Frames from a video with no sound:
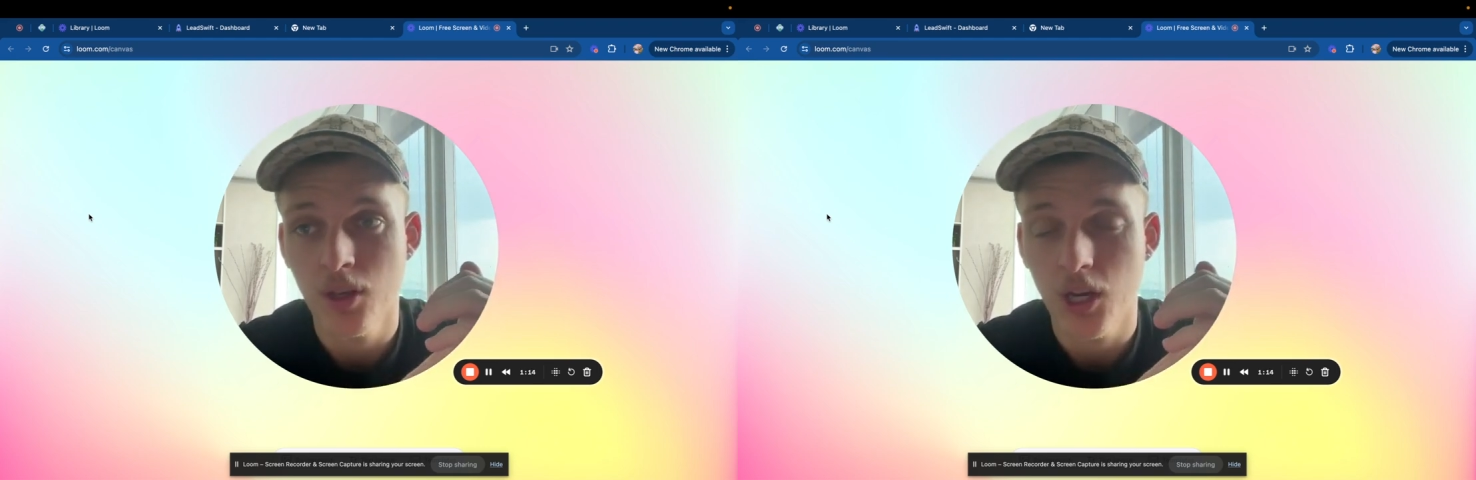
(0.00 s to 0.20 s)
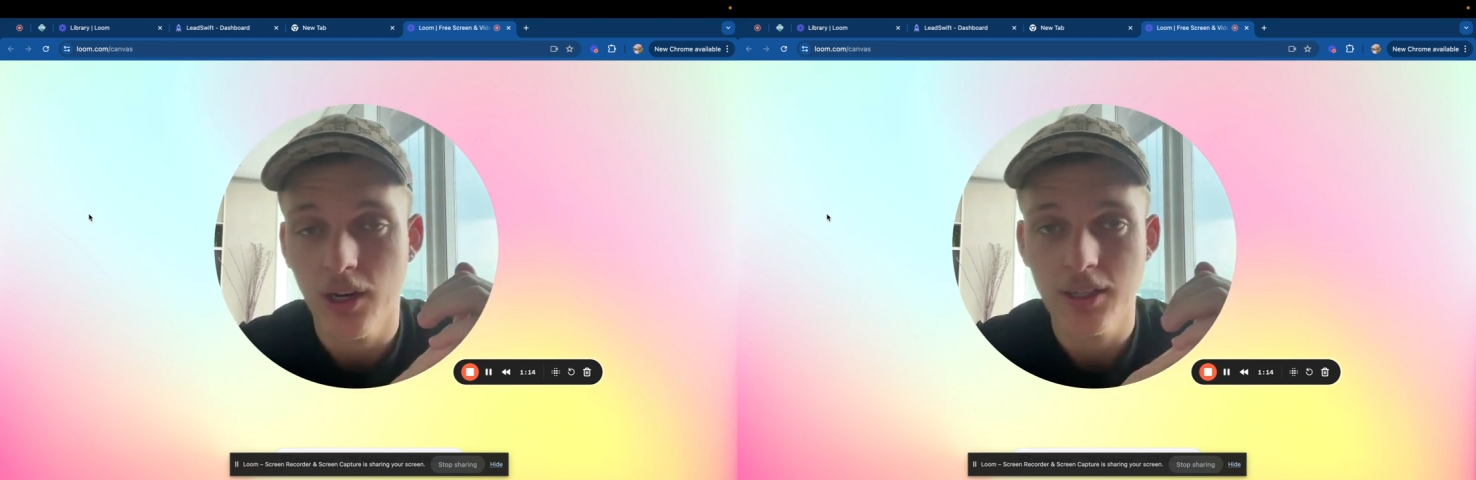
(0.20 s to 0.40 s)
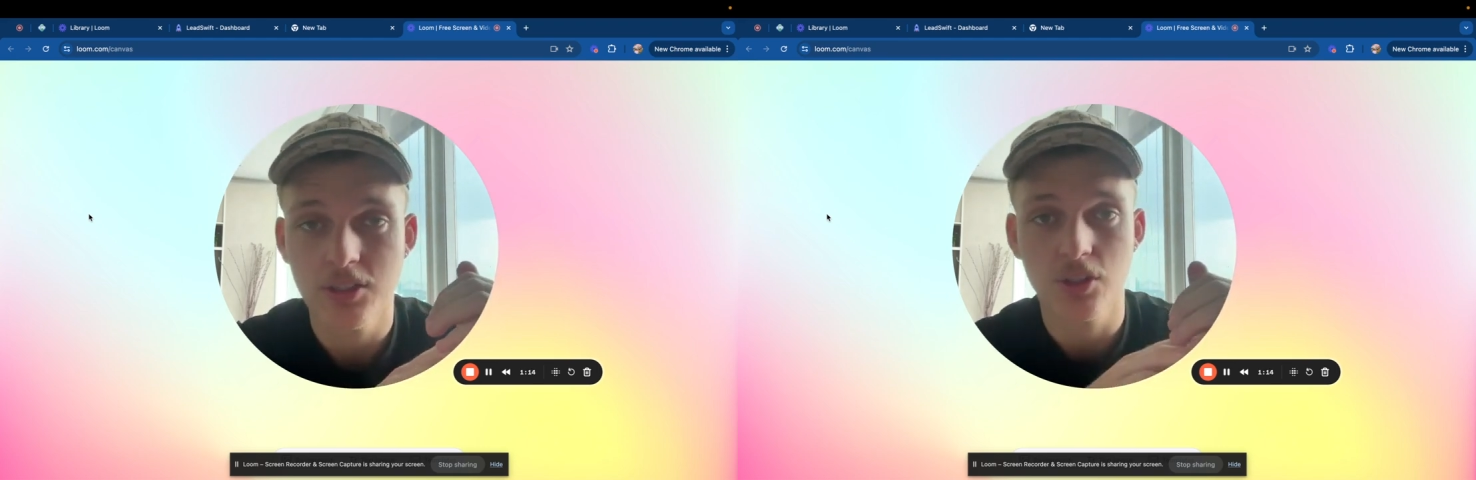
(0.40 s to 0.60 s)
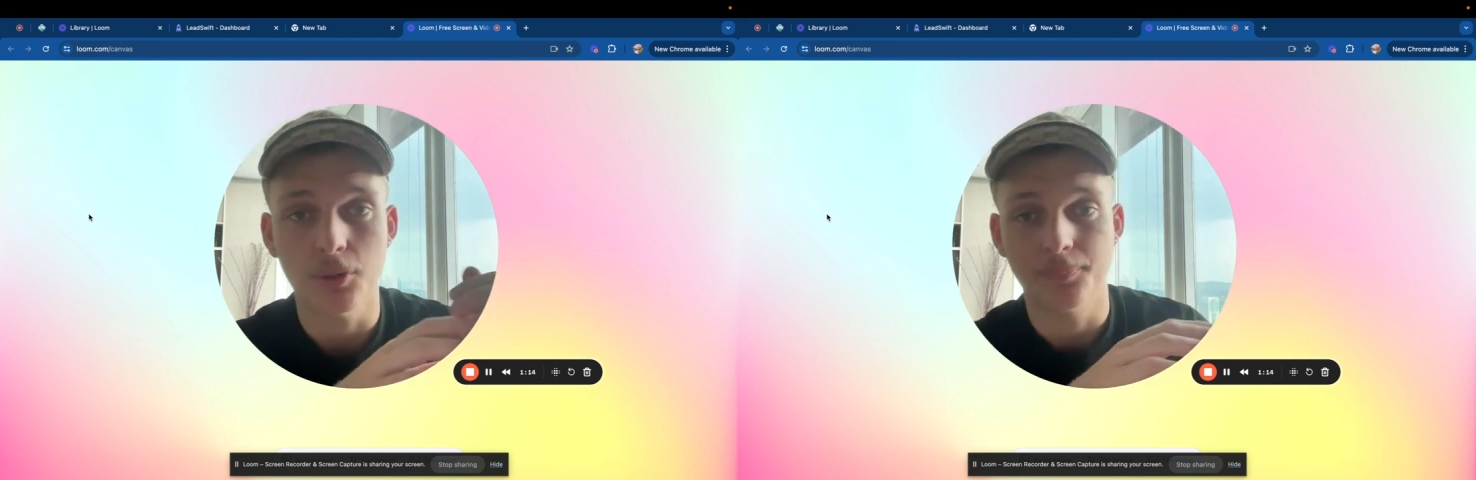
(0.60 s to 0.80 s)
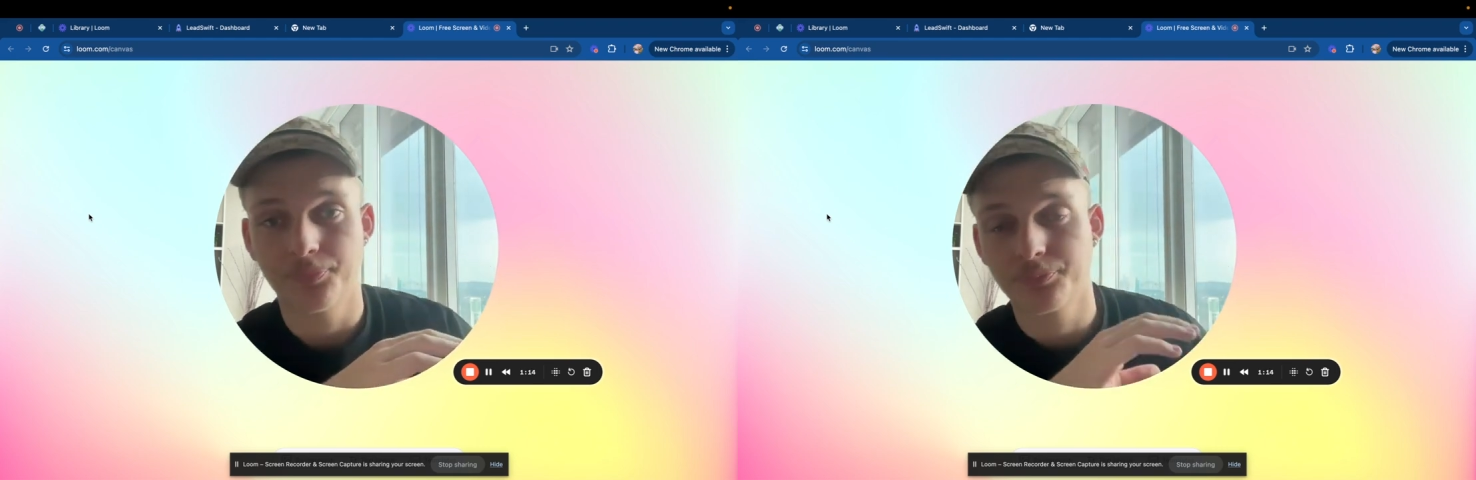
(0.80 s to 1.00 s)
All right, so
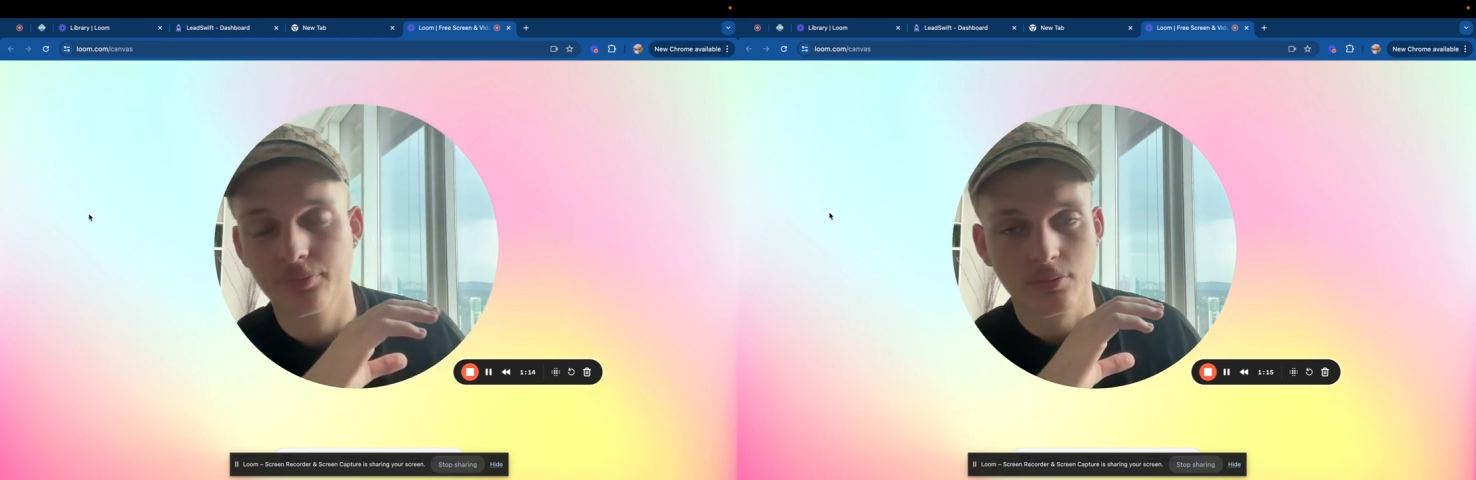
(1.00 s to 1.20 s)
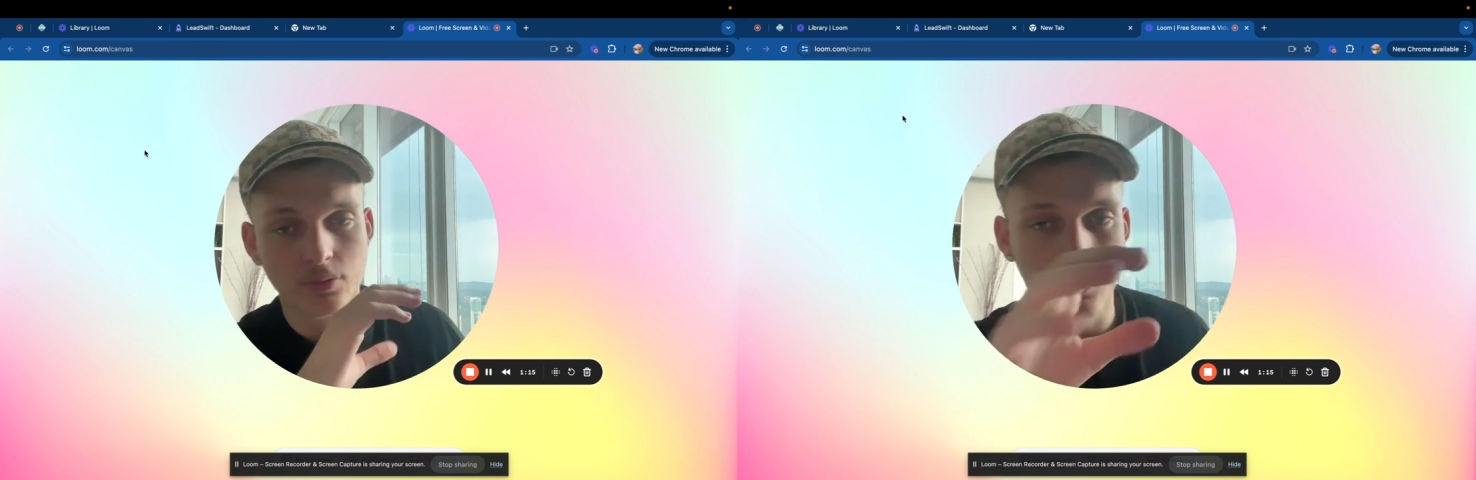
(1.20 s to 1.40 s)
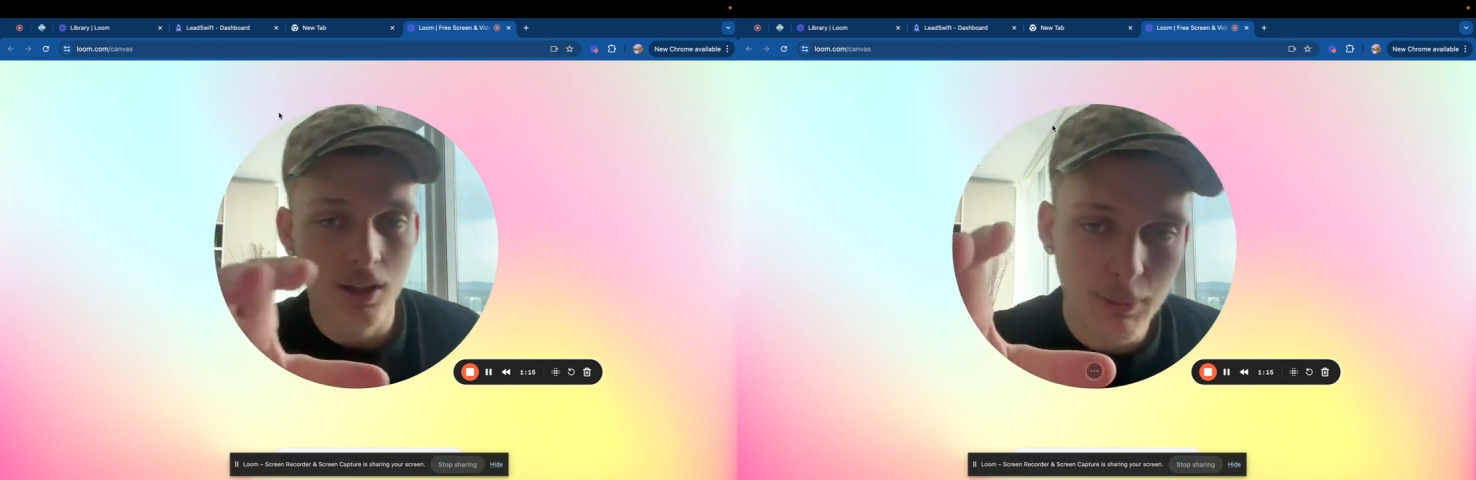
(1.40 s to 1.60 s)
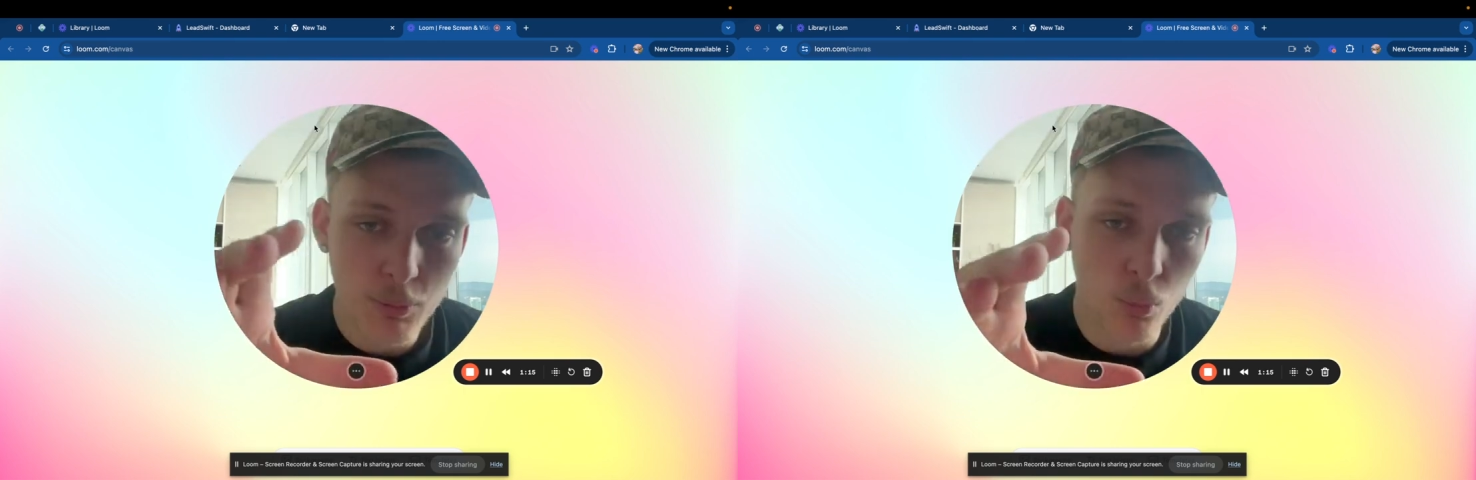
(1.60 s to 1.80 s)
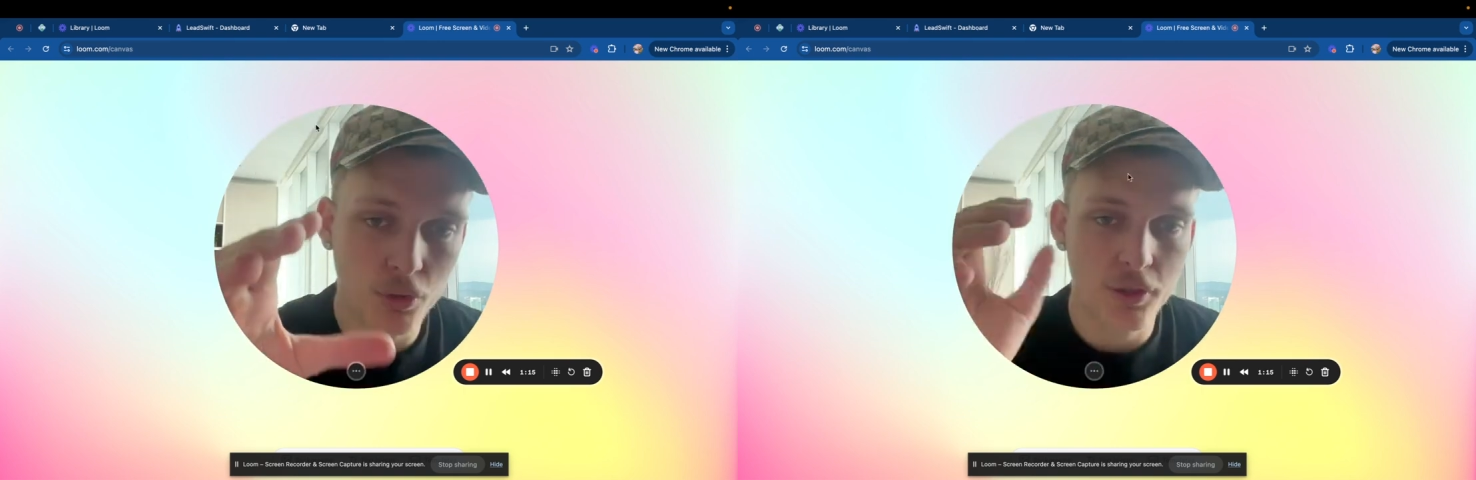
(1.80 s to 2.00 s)
let me
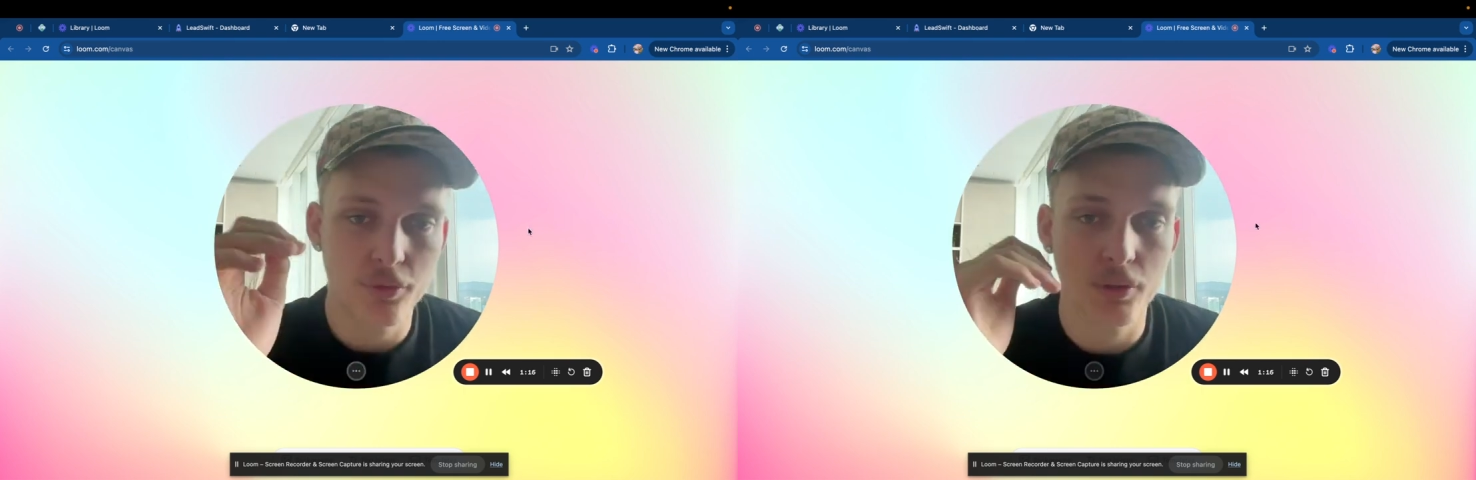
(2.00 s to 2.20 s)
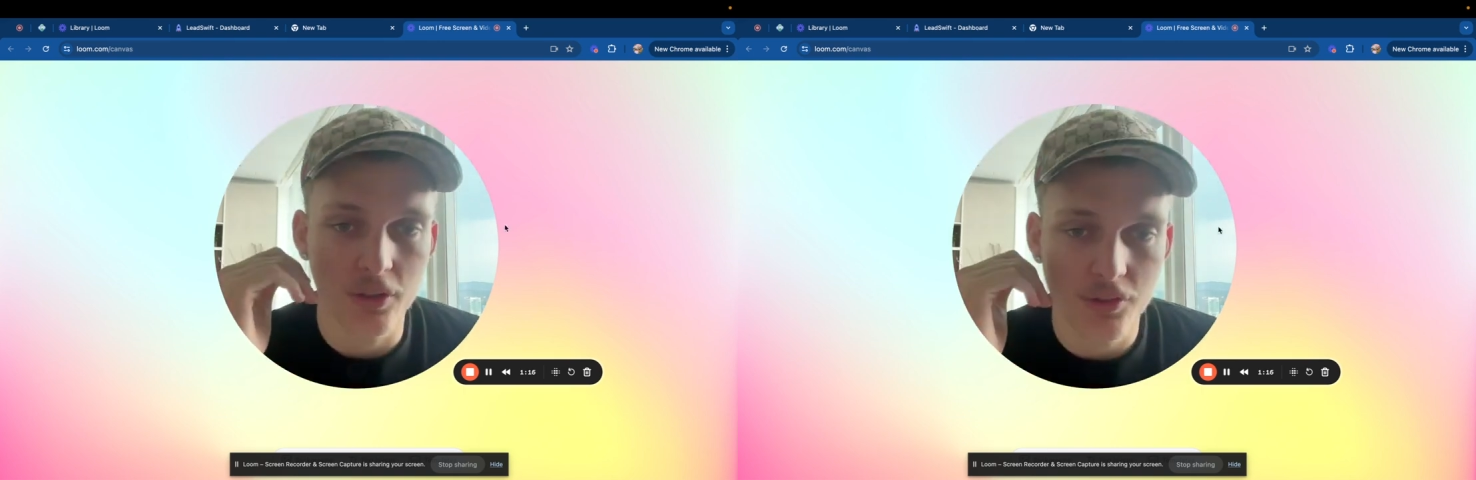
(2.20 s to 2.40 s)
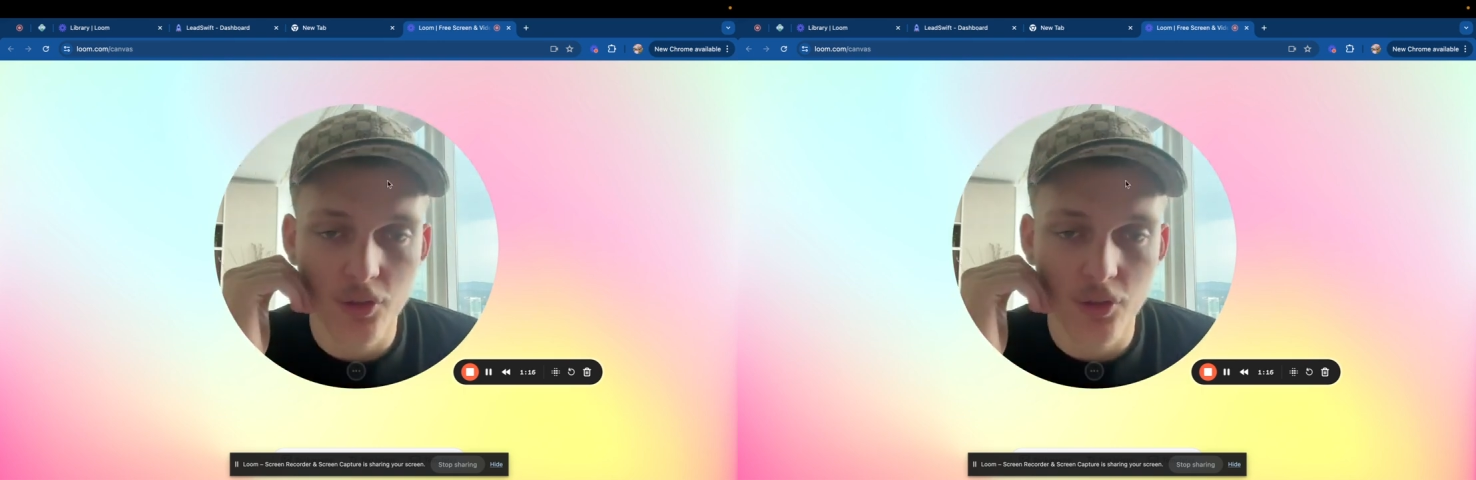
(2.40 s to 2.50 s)
walk you through this.